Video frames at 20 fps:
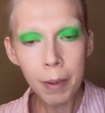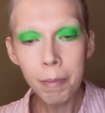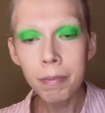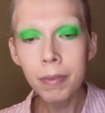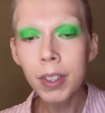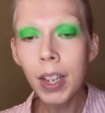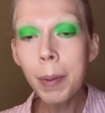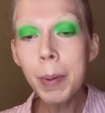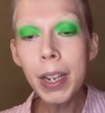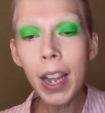
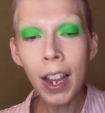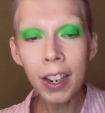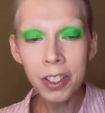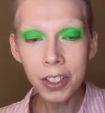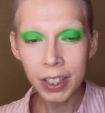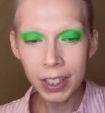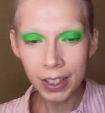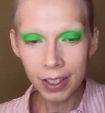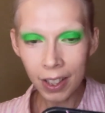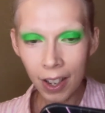let me
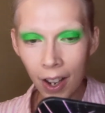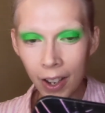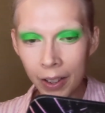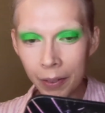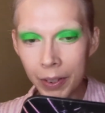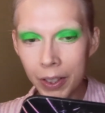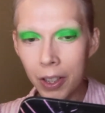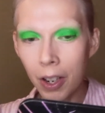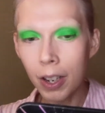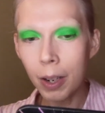actually not
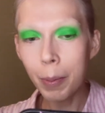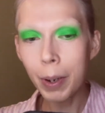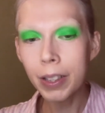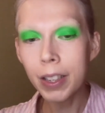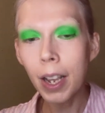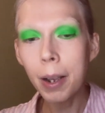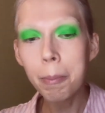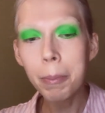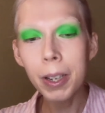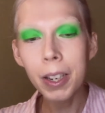even talk about
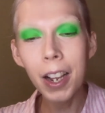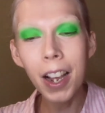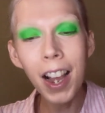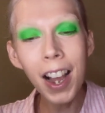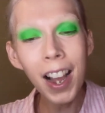that, but